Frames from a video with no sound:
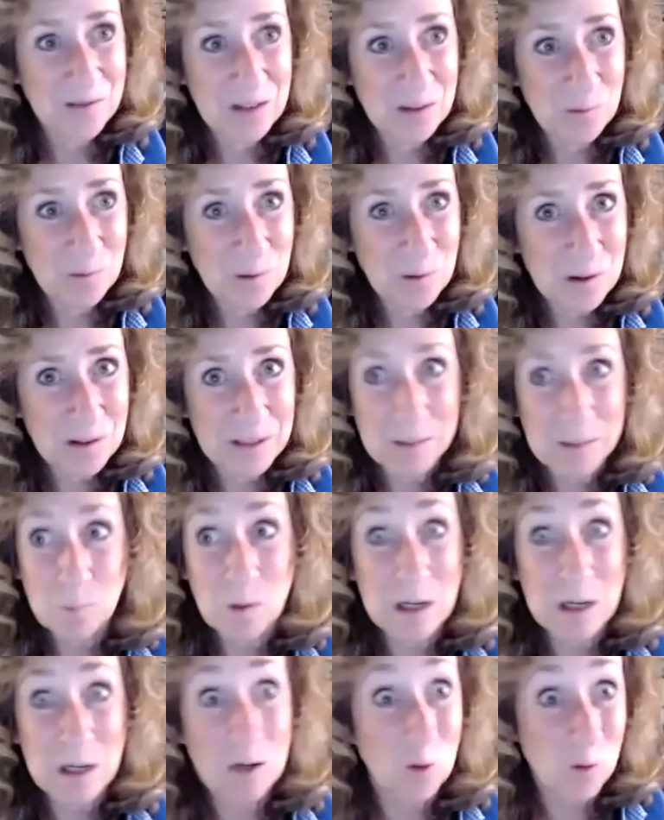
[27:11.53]
the world and
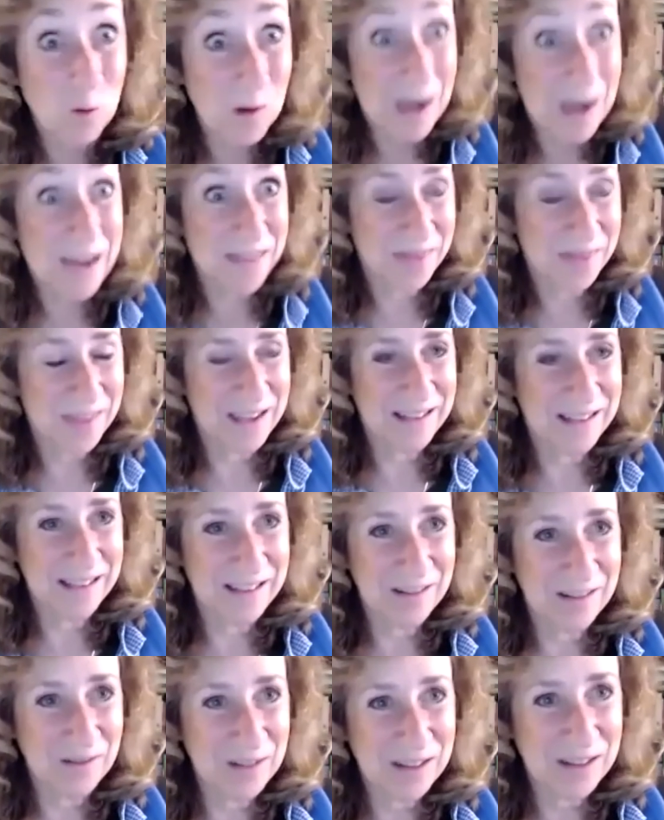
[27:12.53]
what a great thing to
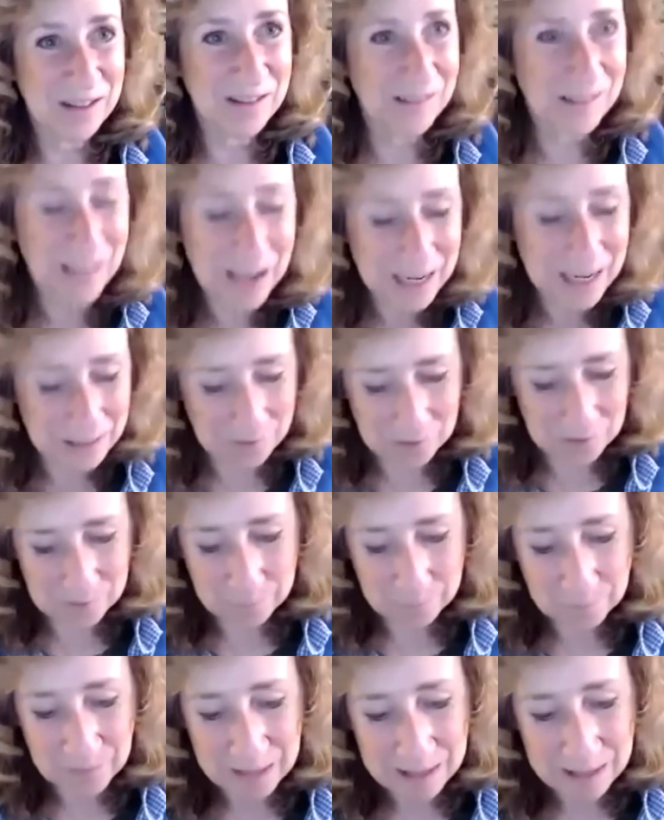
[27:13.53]
do with your life
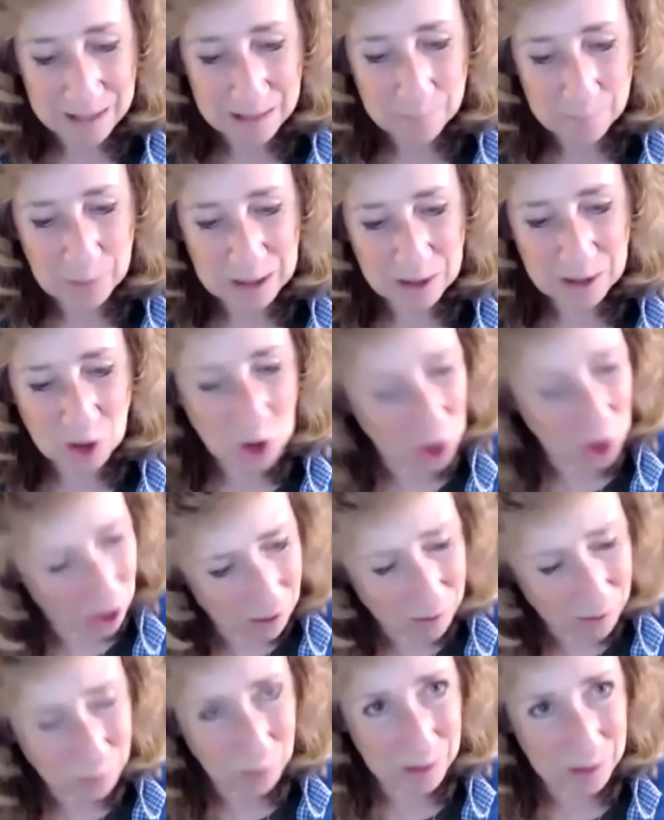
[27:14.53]
but
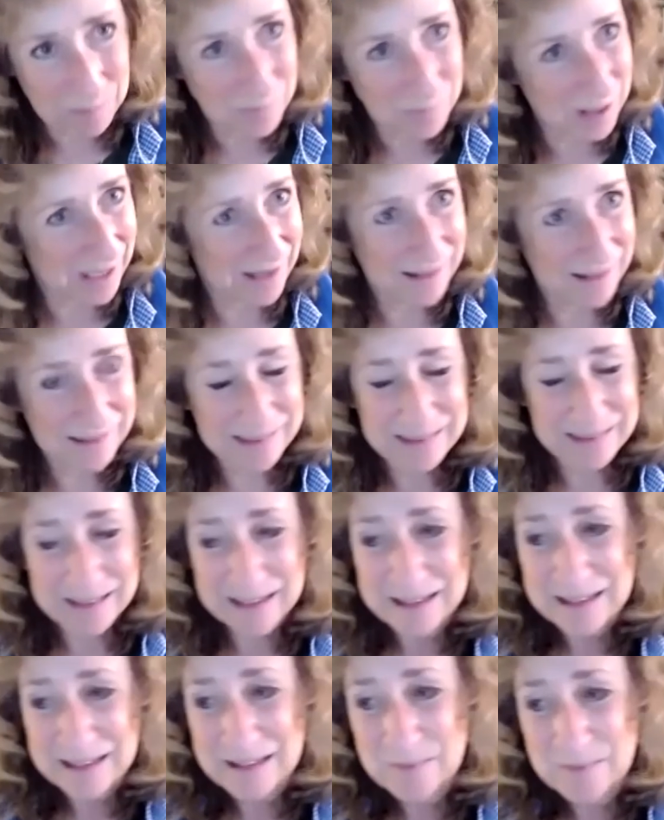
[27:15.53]
children man
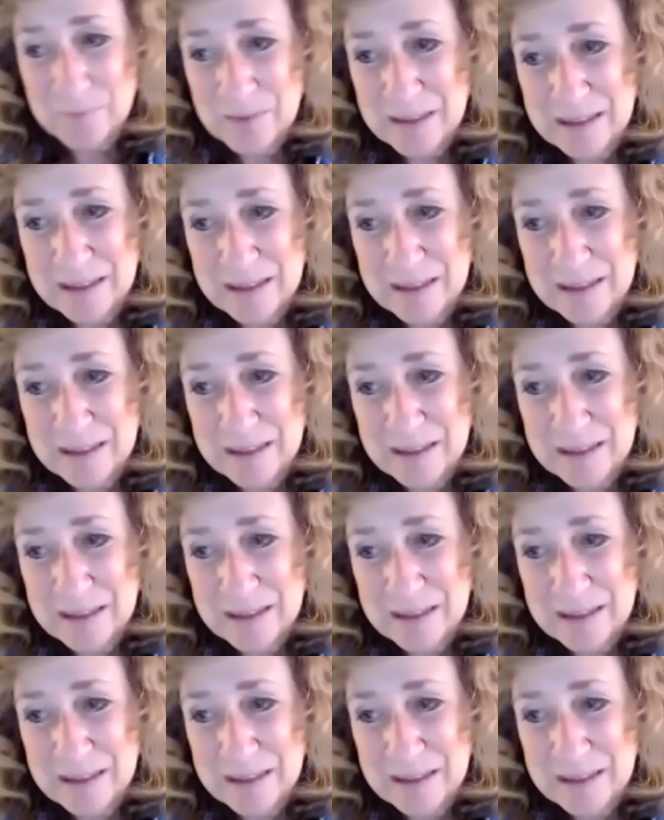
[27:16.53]
yeah